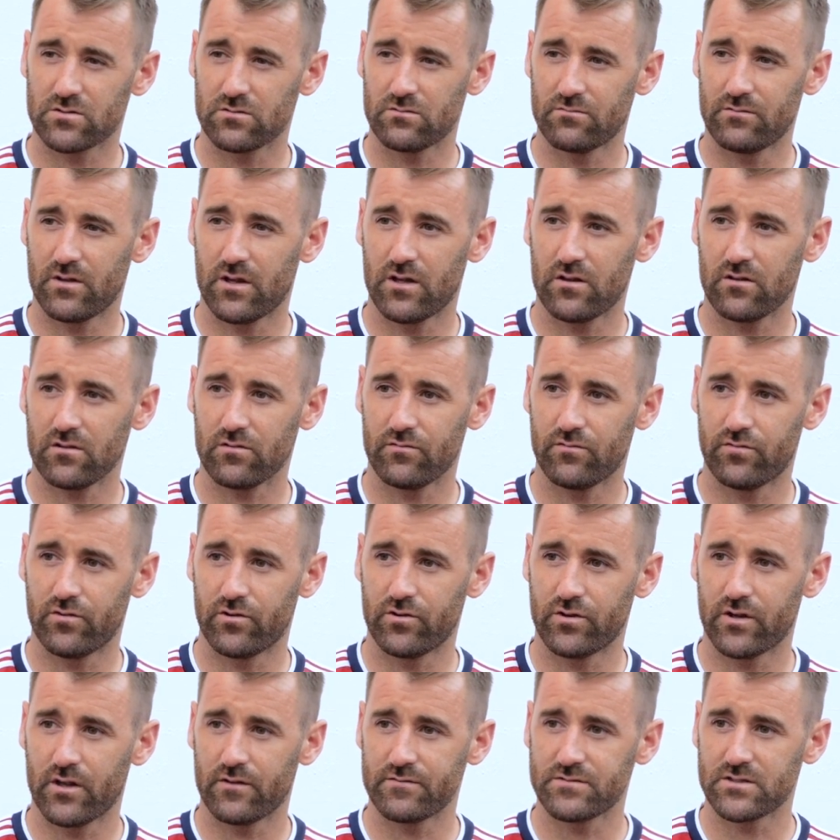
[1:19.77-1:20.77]
So now looking
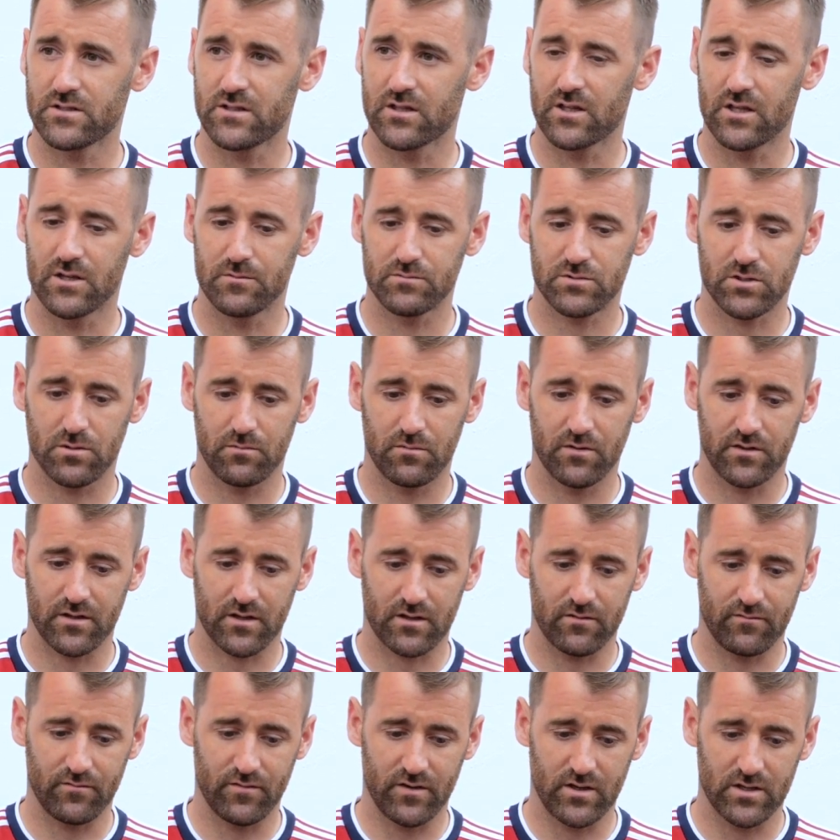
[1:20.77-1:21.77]
forward, obviously, the games coming
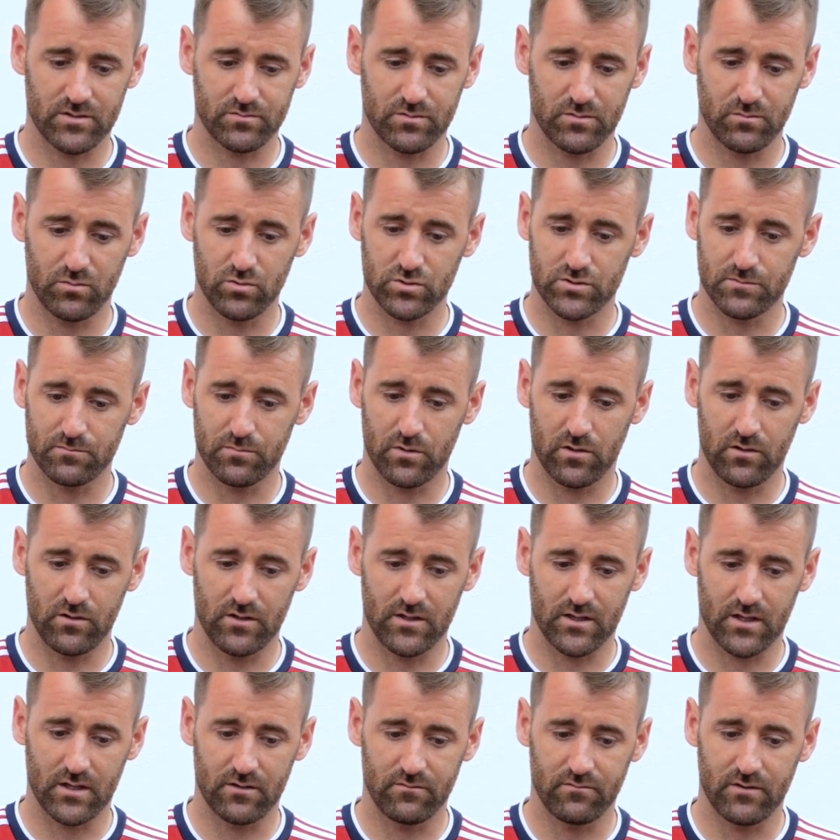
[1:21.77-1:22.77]
thick and fast, but most
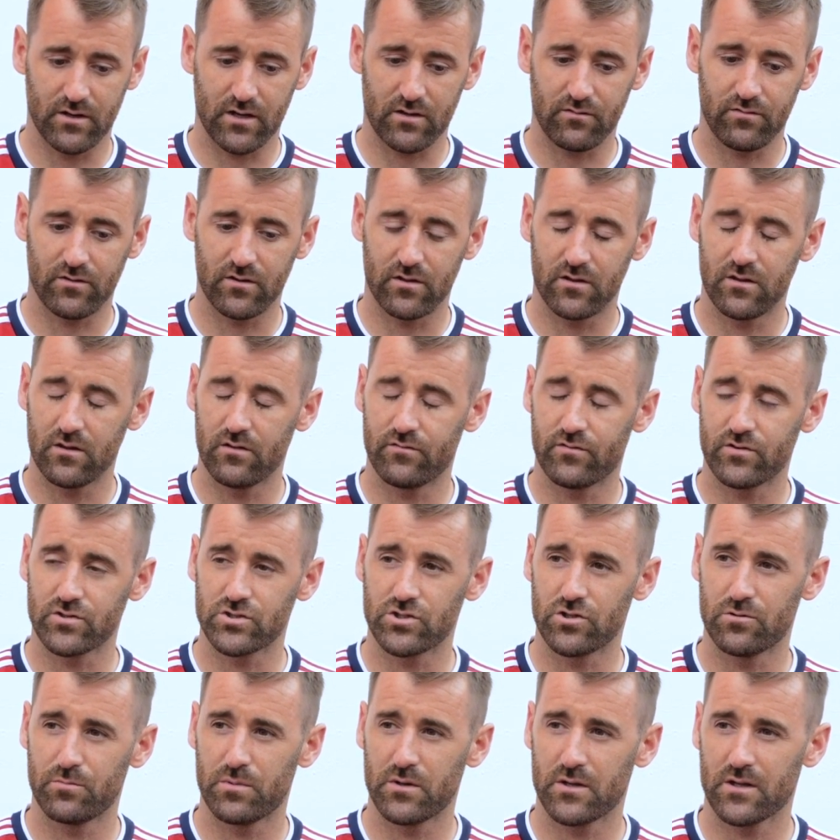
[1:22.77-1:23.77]
importantly, getting ready for the
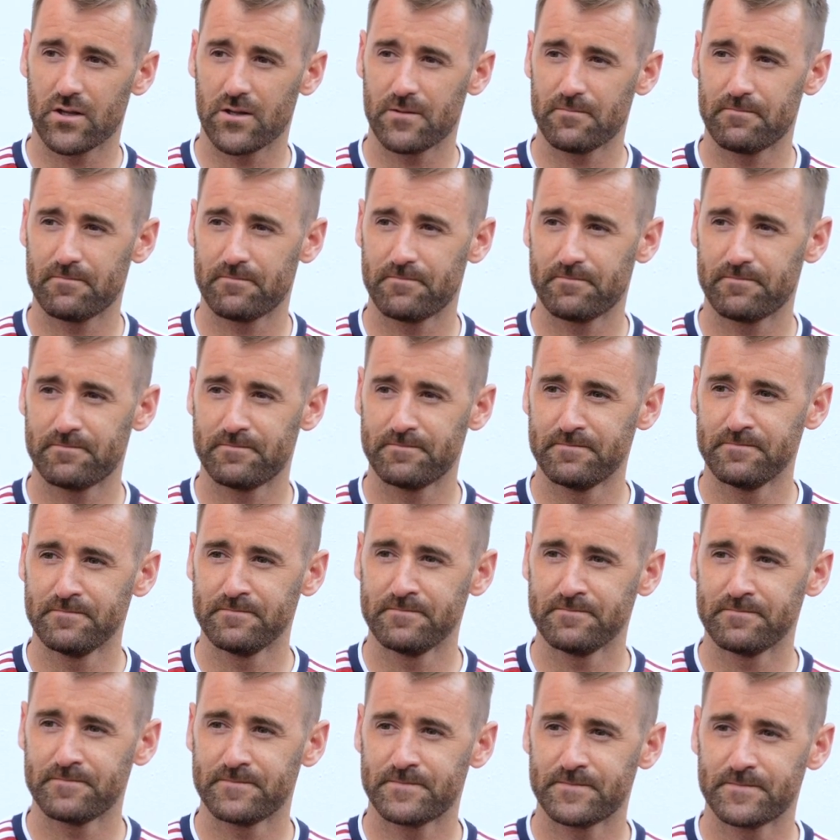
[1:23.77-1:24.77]
first European game.
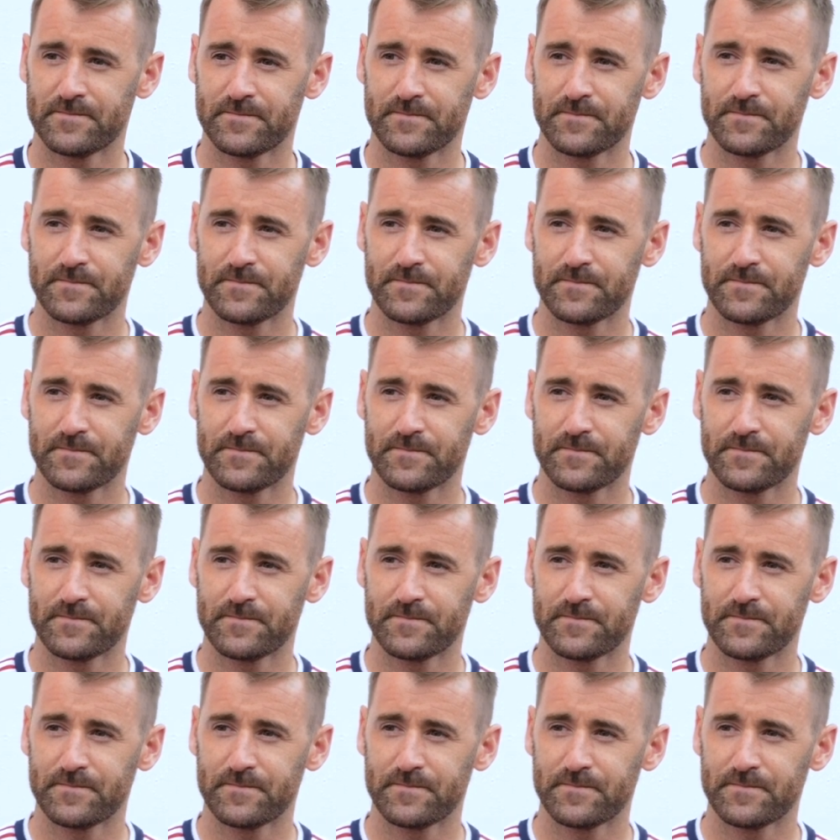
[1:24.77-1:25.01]
And Jay,